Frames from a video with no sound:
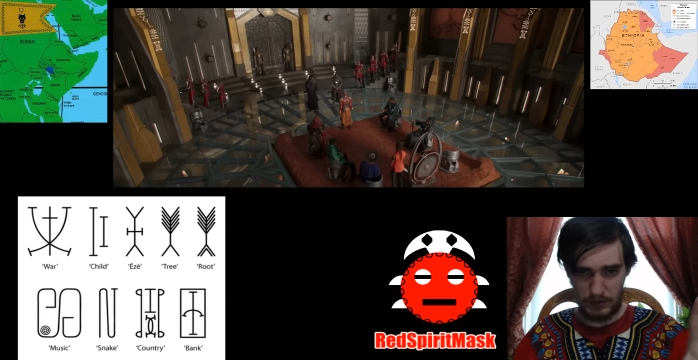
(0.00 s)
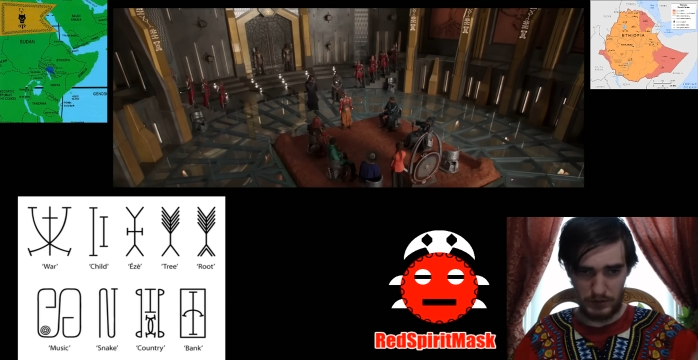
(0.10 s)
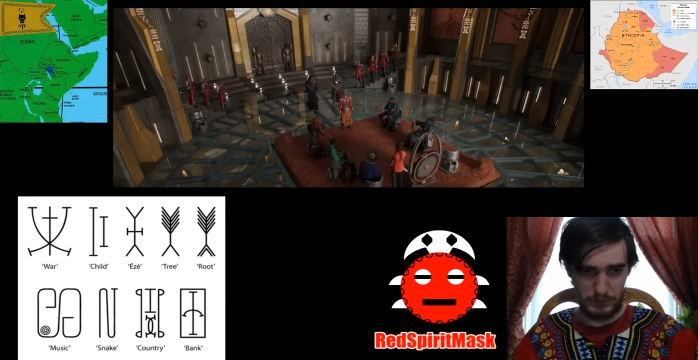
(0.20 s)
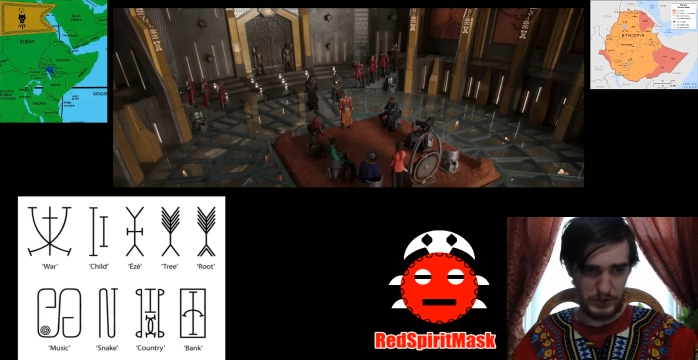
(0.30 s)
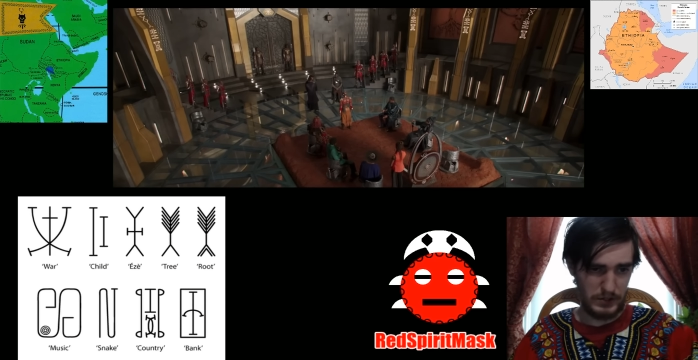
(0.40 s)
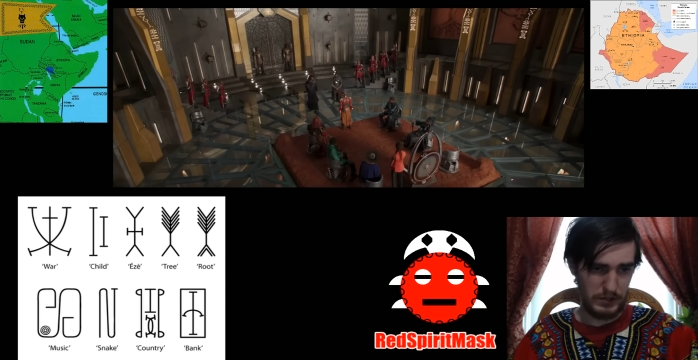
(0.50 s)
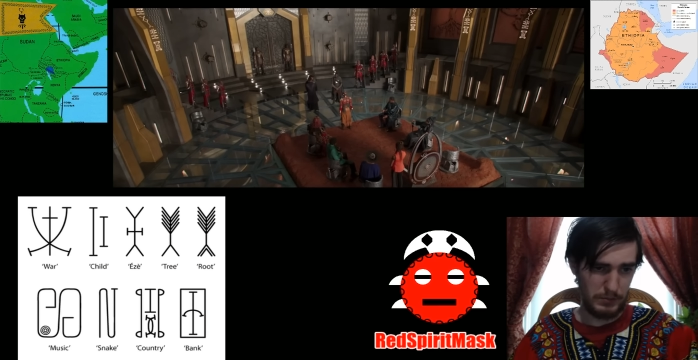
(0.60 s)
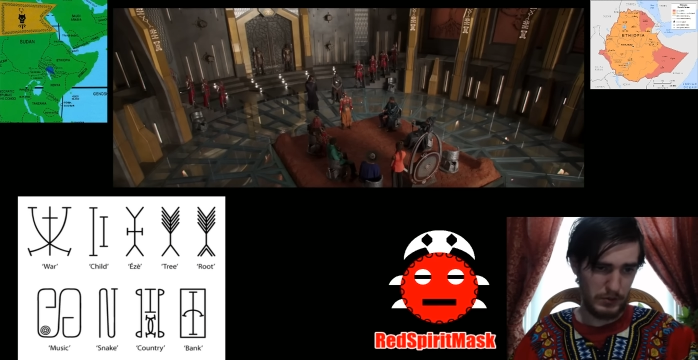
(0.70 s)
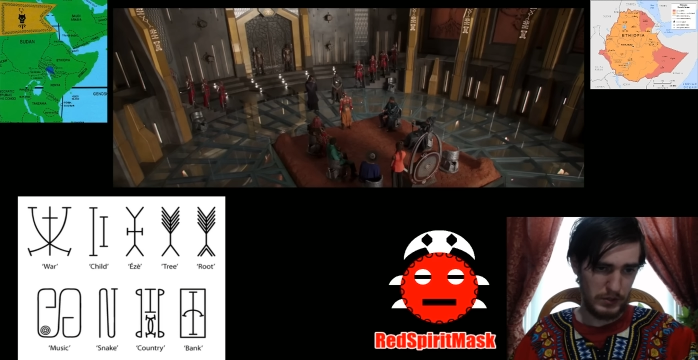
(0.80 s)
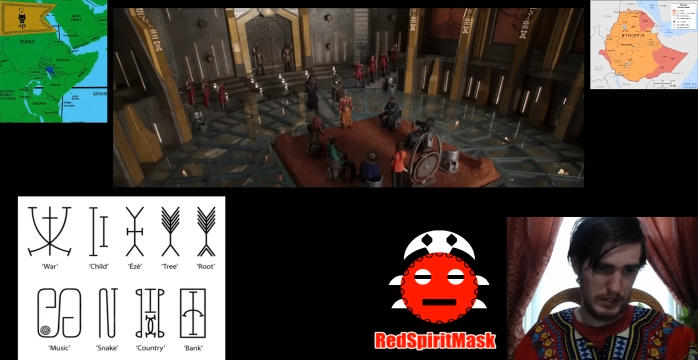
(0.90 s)
I'm just going to
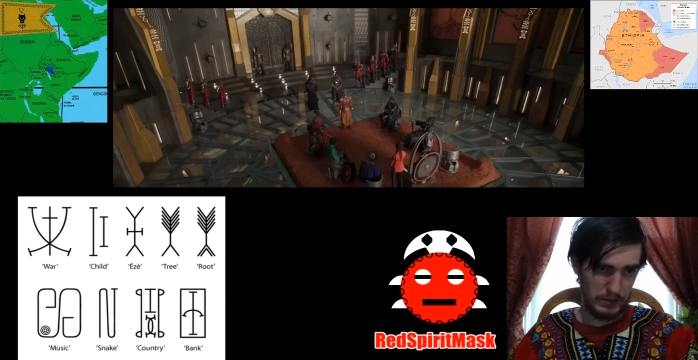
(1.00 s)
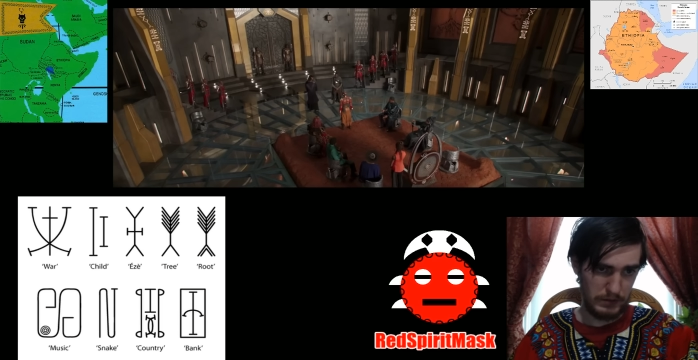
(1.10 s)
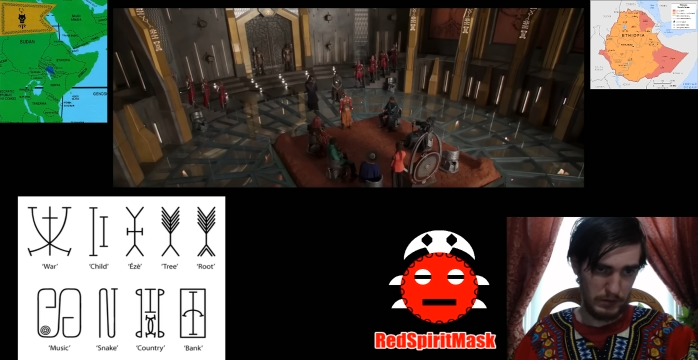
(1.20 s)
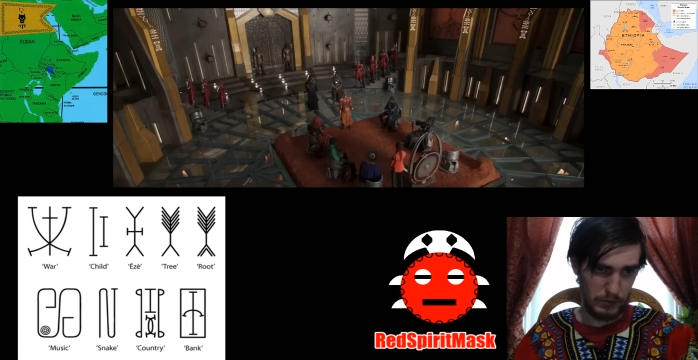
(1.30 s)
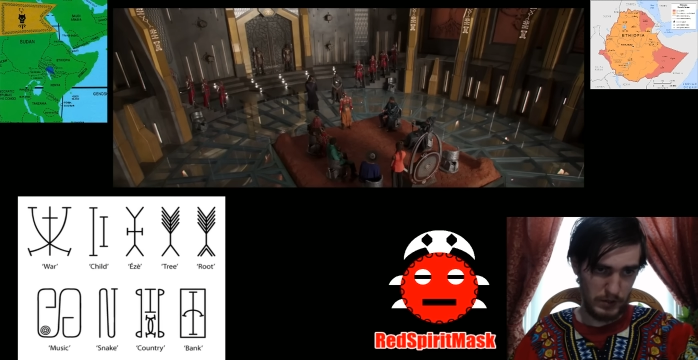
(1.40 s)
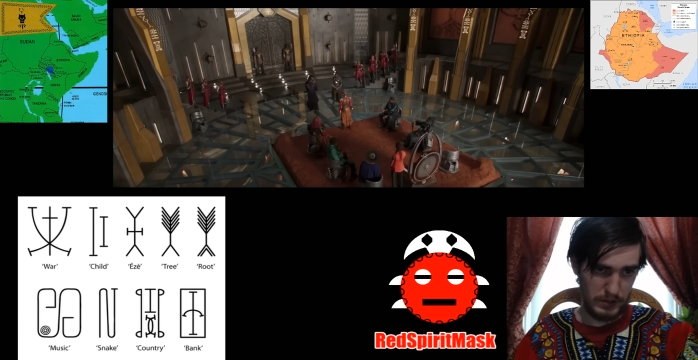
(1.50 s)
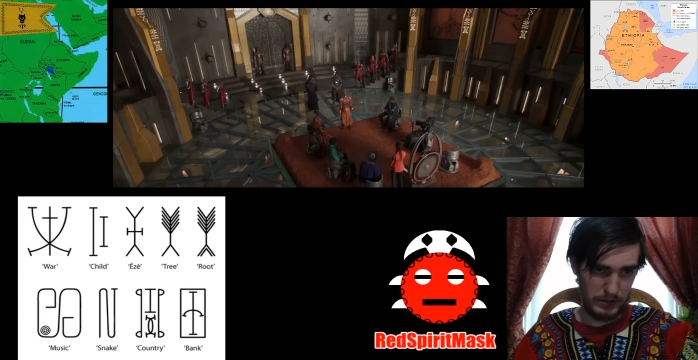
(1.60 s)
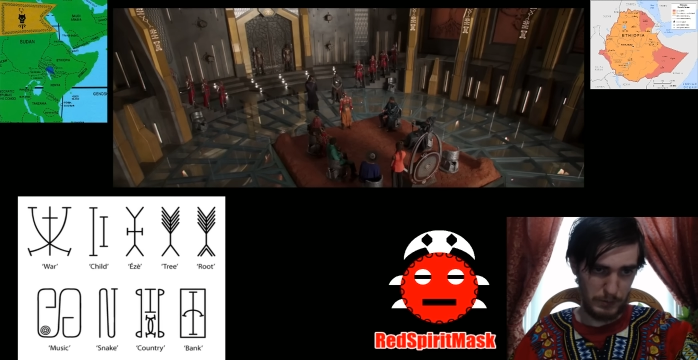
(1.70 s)
point out the one at the